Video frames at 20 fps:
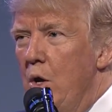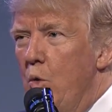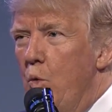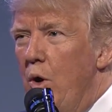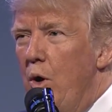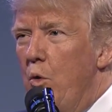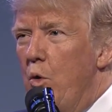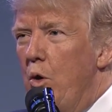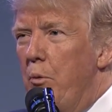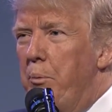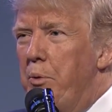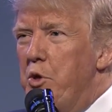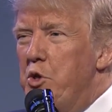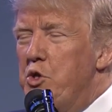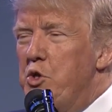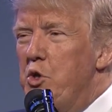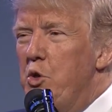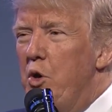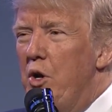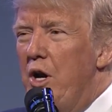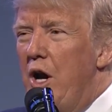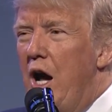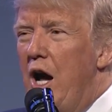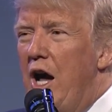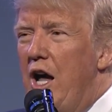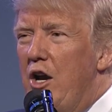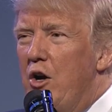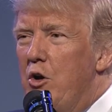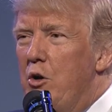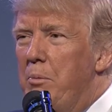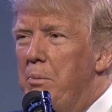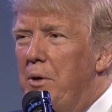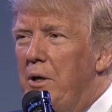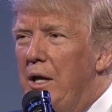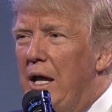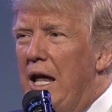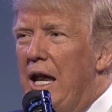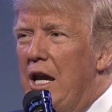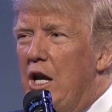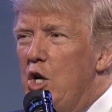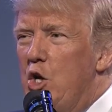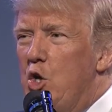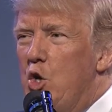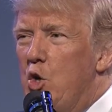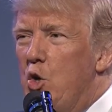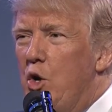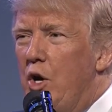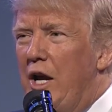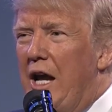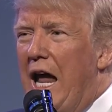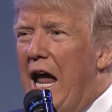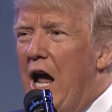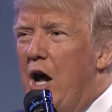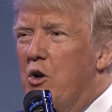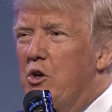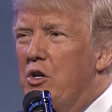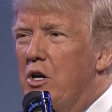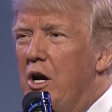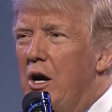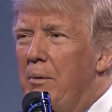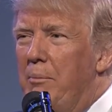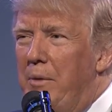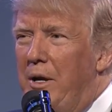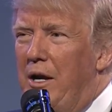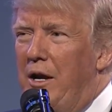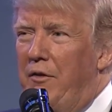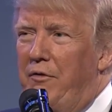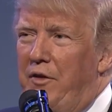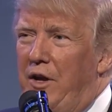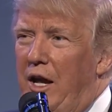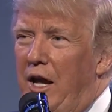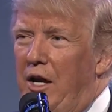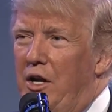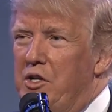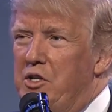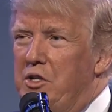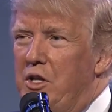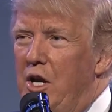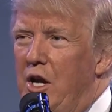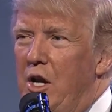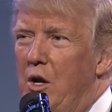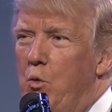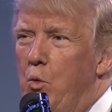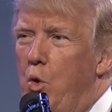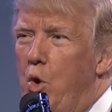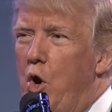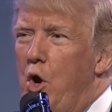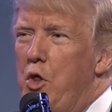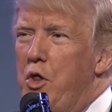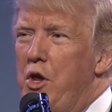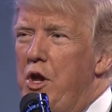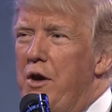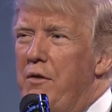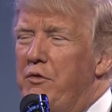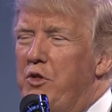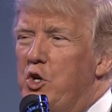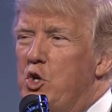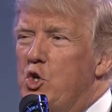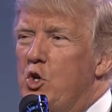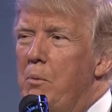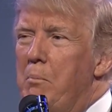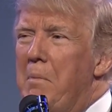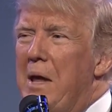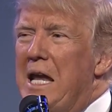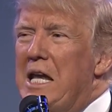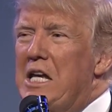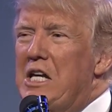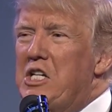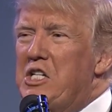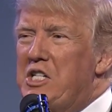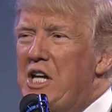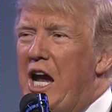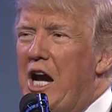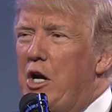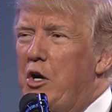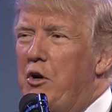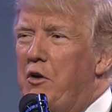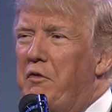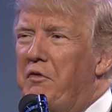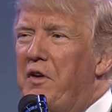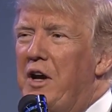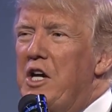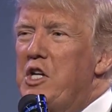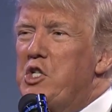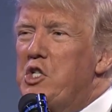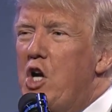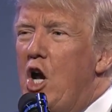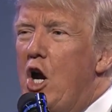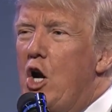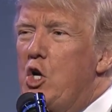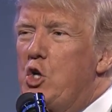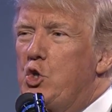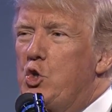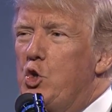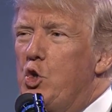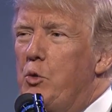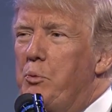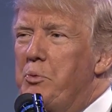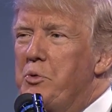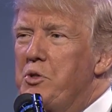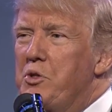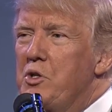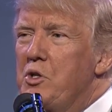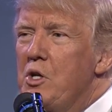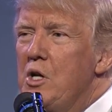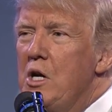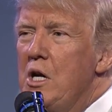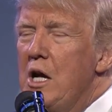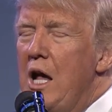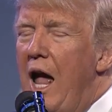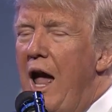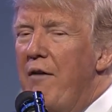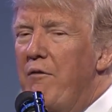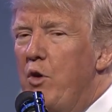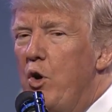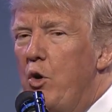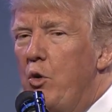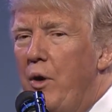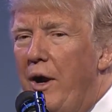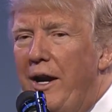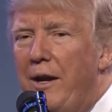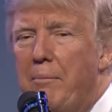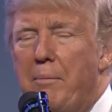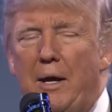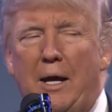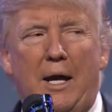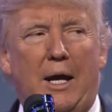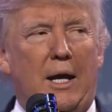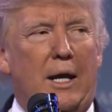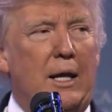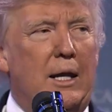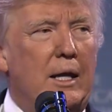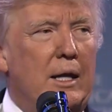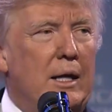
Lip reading: We will pursue an honorable and enduring outcome in Afghanistan, worthy of the tremendous sacrifice our troops have already made.